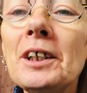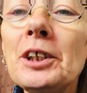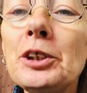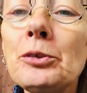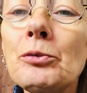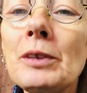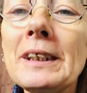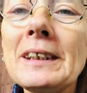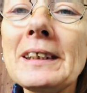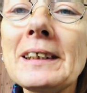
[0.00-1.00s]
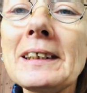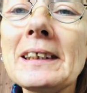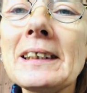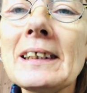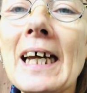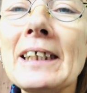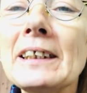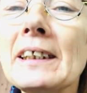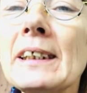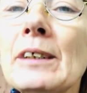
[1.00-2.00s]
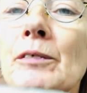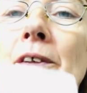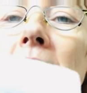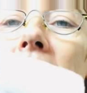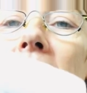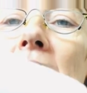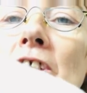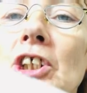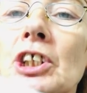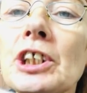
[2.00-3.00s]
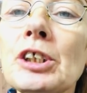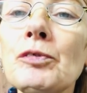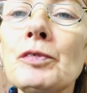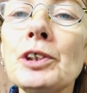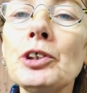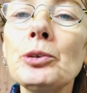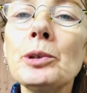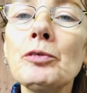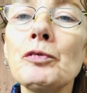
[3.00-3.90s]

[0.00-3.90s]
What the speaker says: and your wrists and even each individual